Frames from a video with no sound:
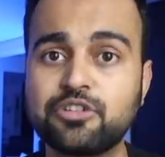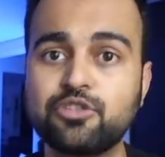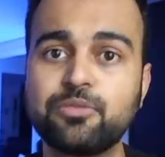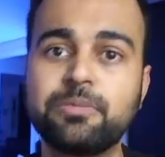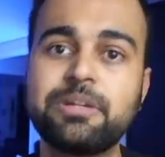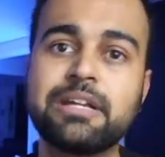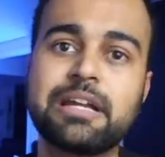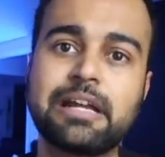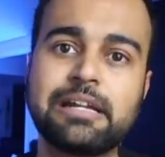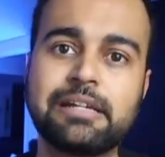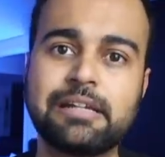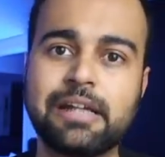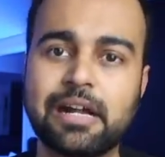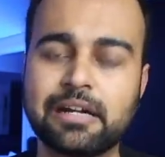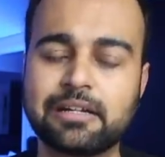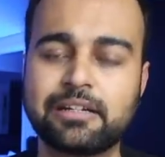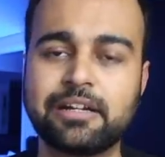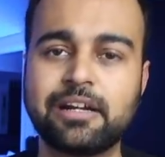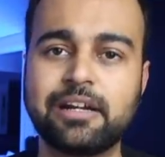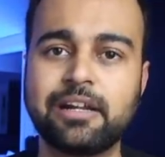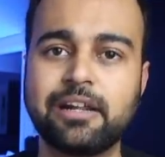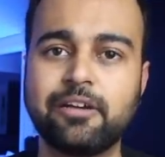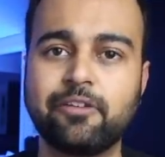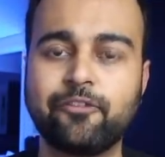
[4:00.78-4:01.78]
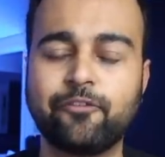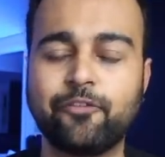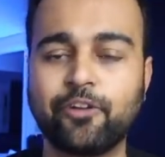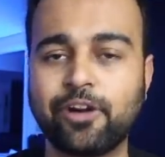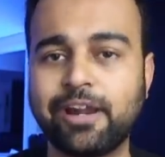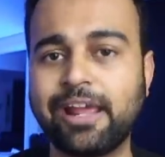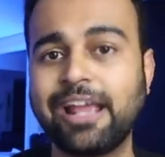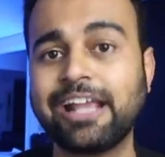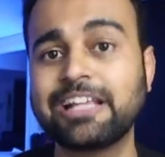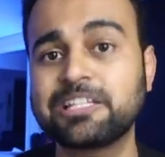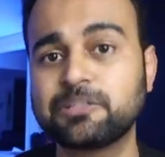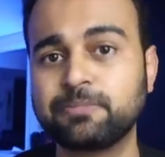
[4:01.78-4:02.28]
to be conducted
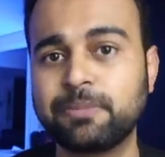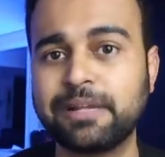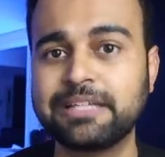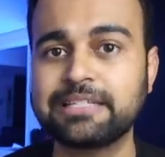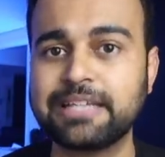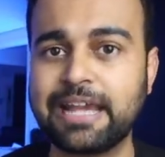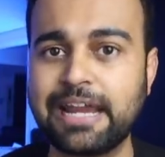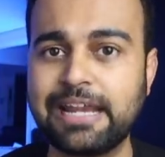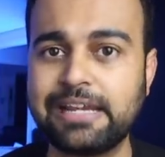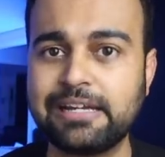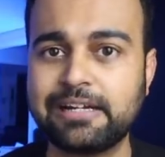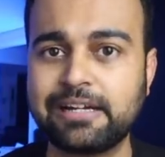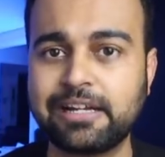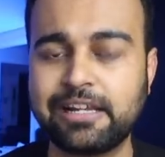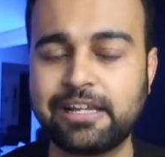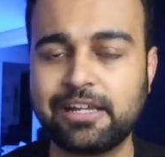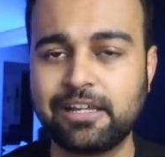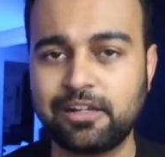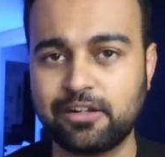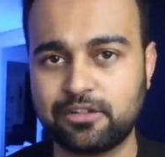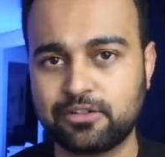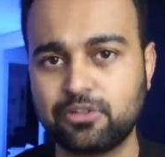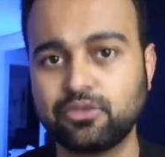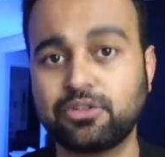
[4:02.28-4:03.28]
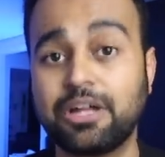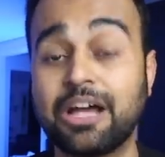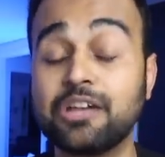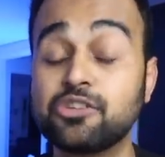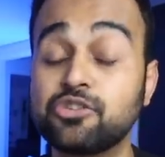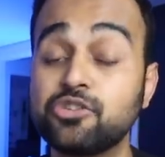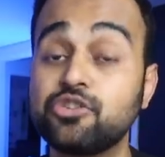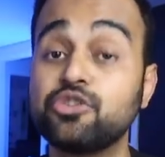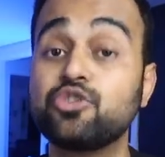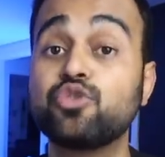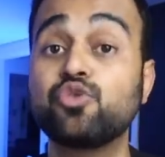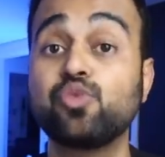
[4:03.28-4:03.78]
for Express Entry
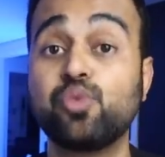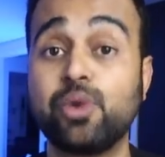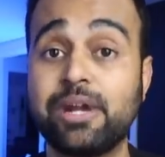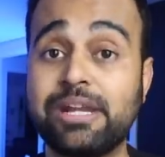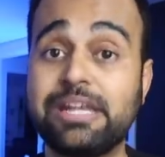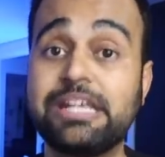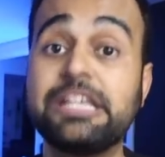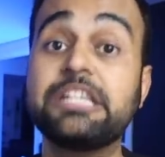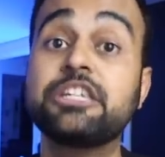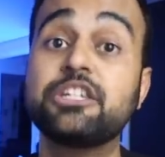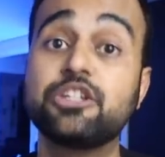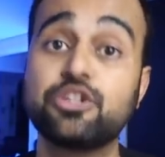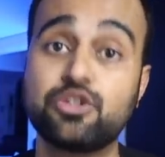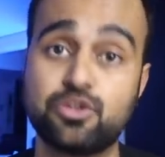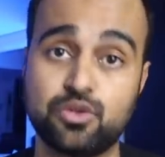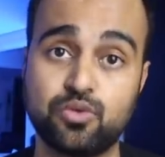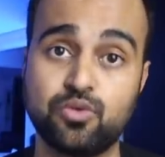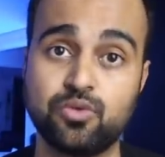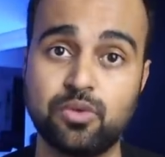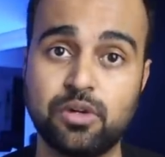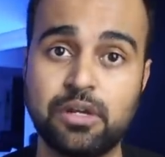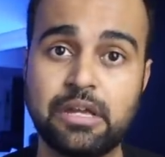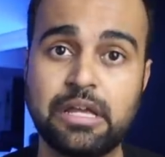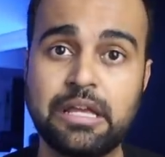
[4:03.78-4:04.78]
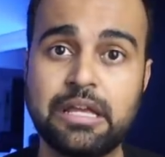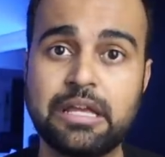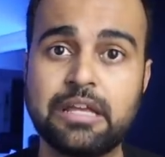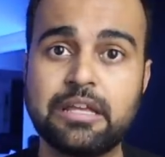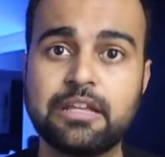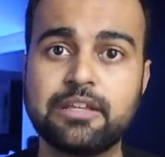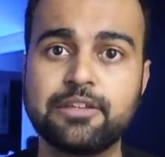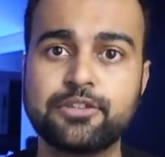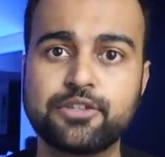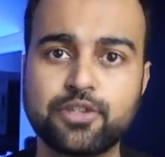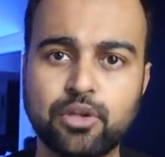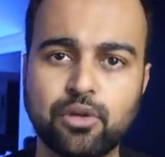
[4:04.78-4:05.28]
2022.
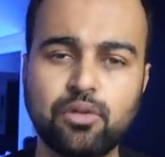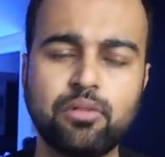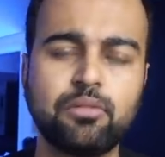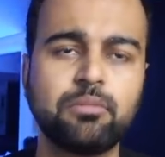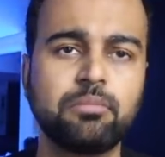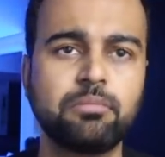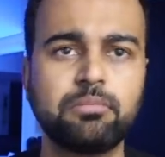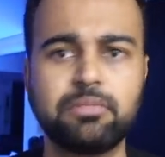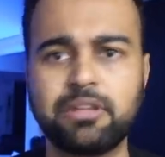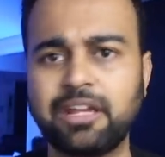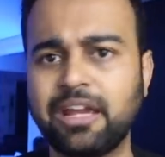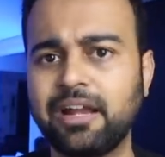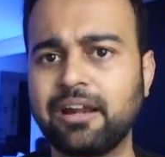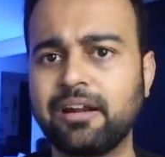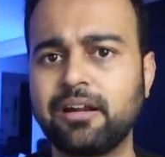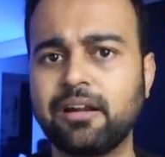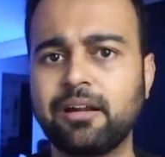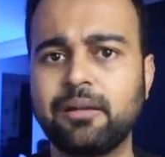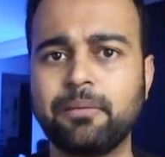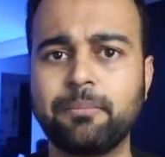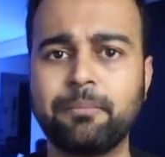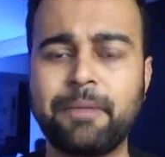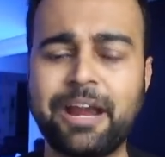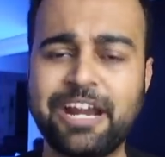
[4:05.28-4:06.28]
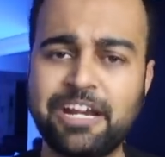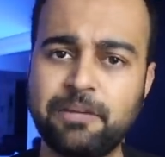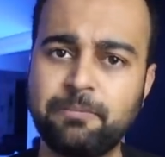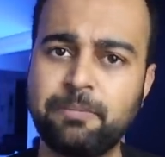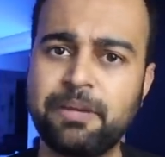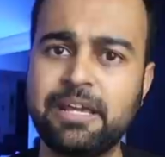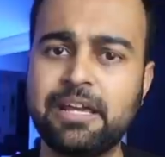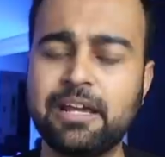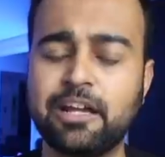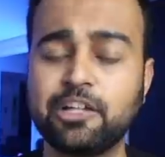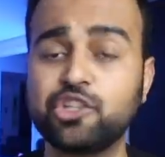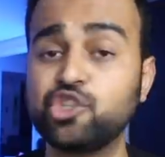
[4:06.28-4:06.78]
So there might
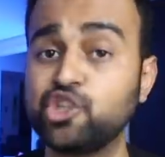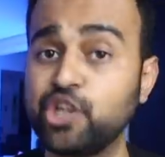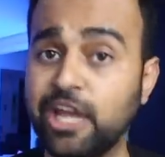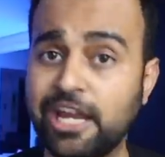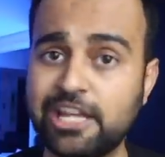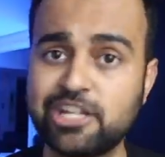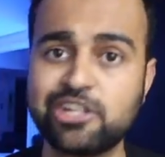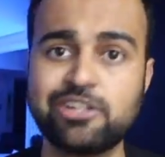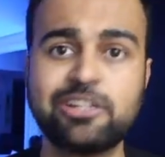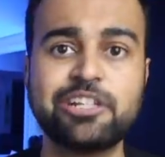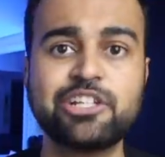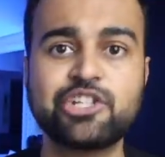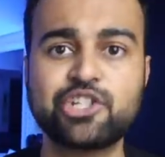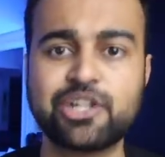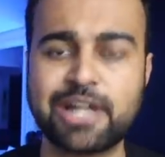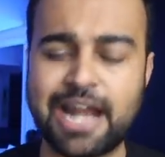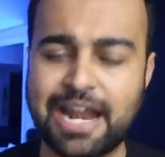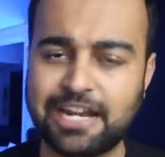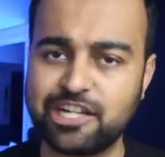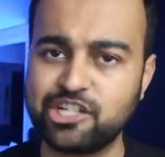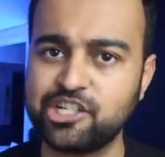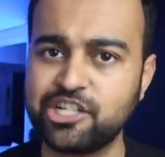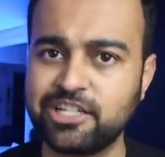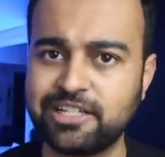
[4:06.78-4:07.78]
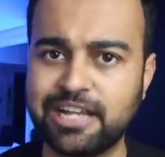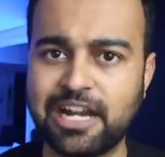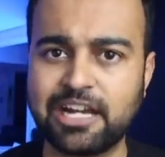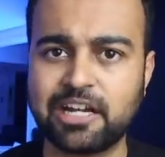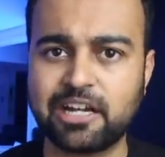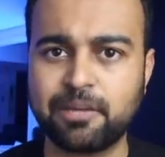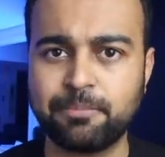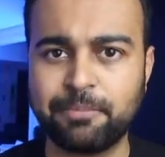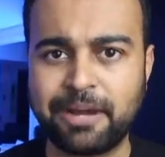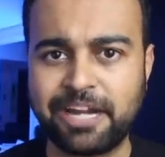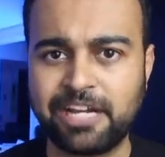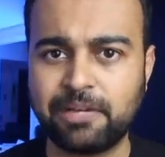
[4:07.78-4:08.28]
be a change in the strategy
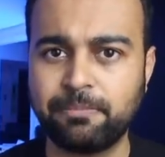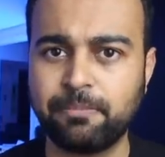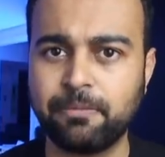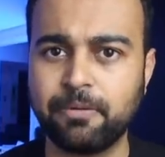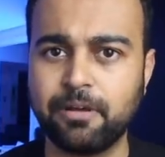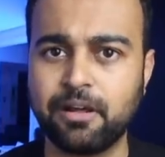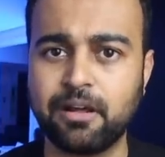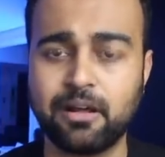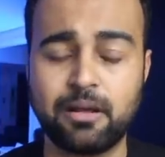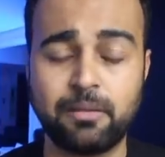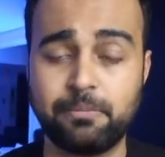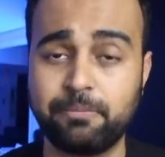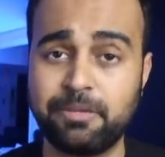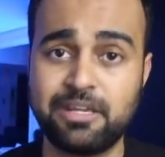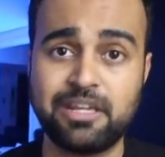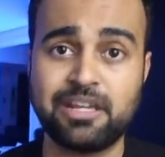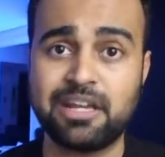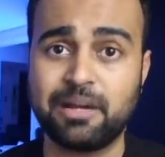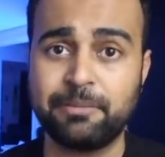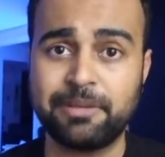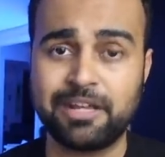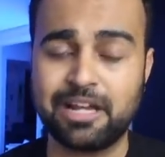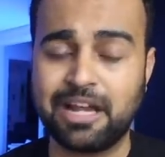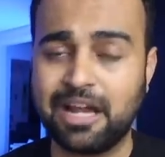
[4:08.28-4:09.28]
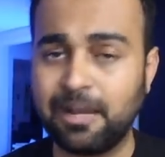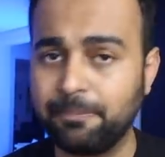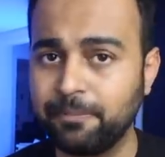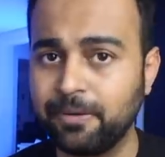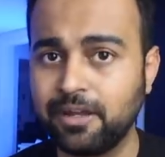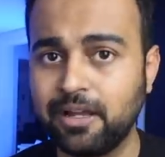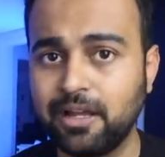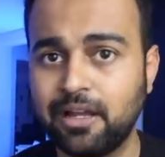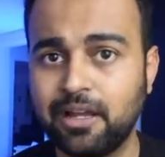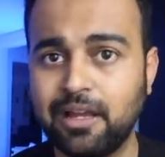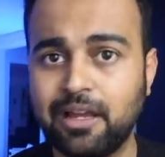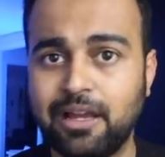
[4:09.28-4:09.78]
that might be coming
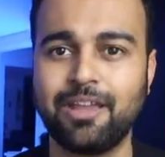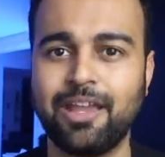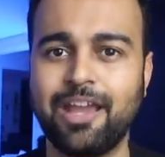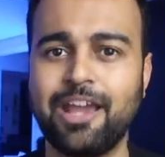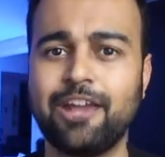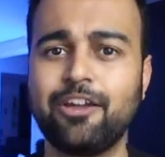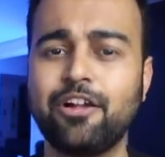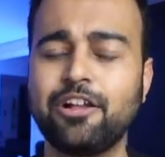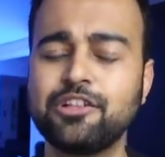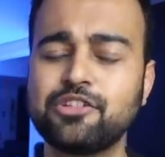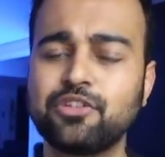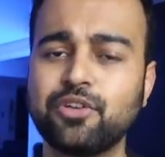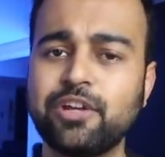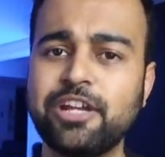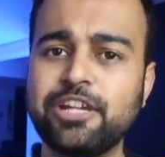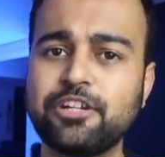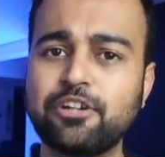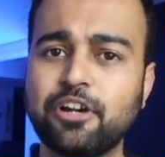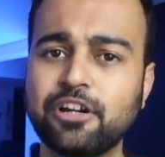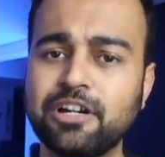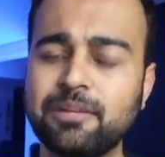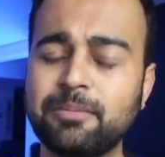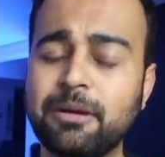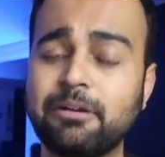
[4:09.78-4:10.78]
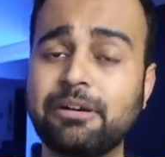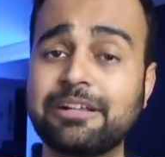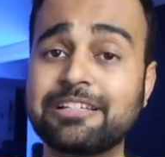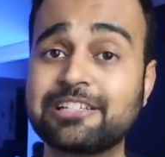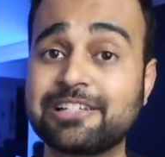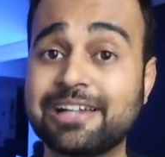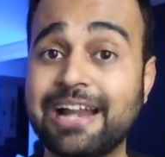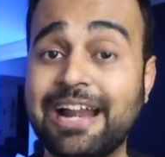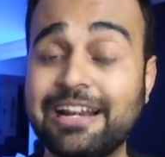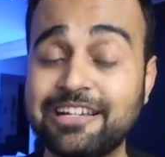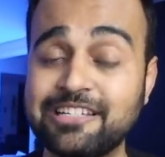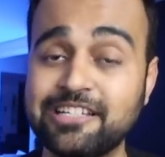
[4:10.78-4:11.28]
up. And also, he talked about a
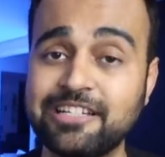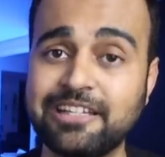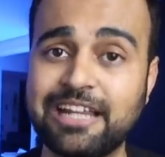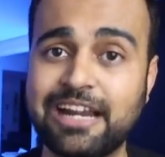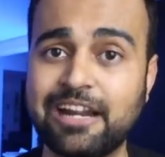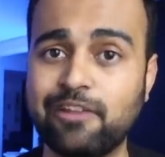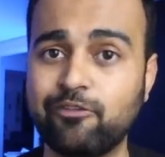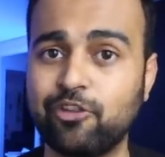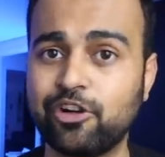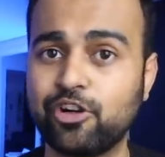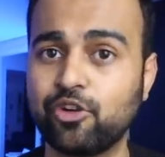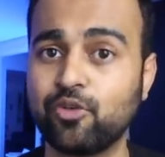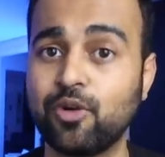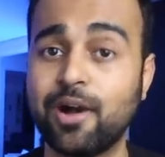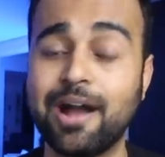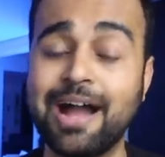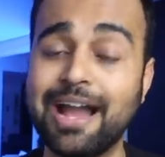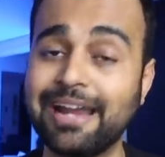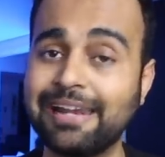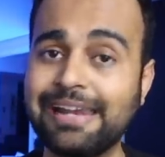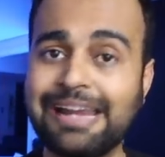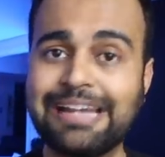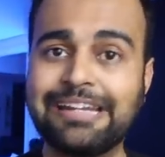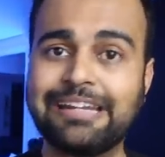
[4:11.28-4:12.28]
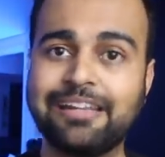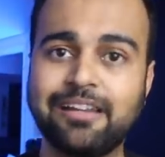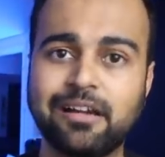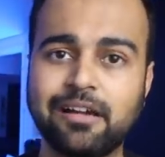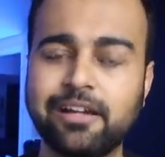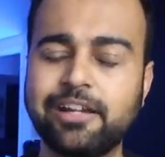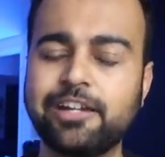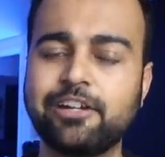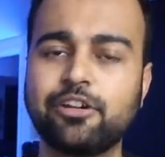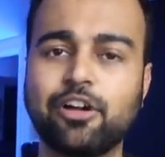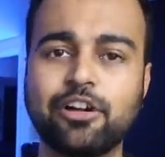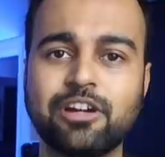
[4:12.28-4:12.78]
strategy that I want to highlight
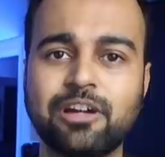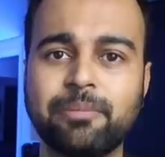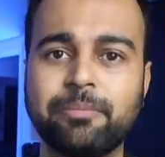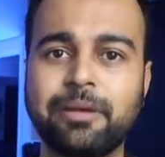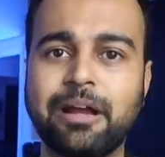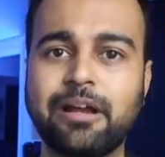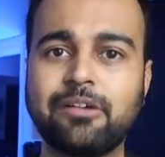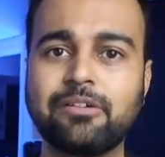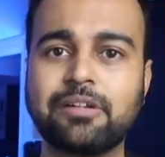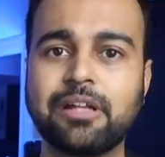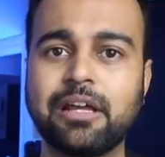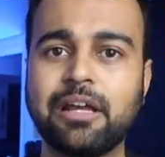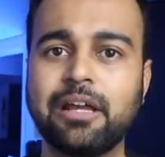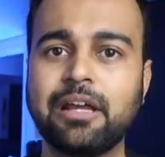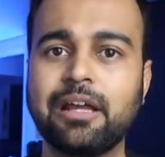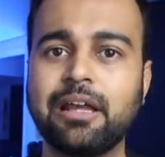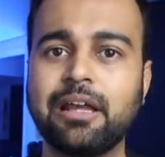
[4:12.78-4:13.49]
here. He talked about